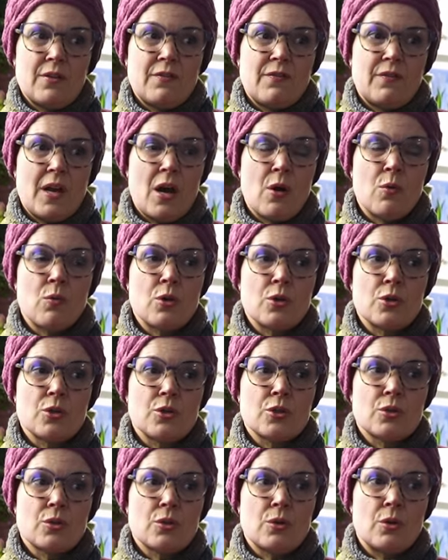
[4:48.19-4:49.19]
the
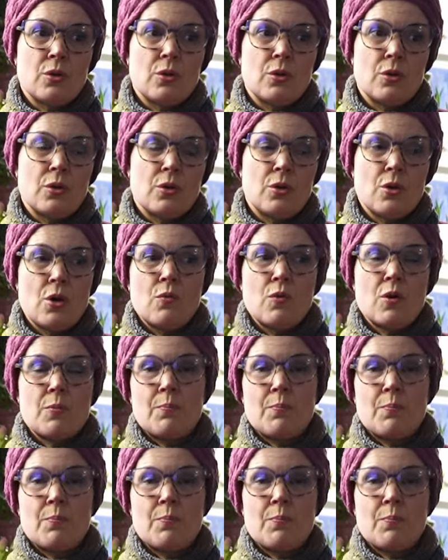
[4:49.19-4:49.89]
flowers, you know, were